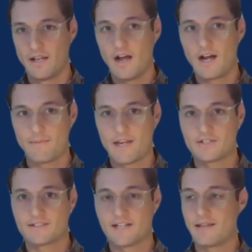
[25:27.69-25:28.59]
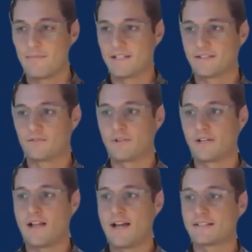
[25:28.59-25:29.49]
automation side of the business and
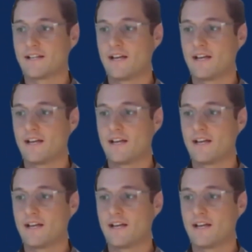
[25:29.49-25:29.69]
realized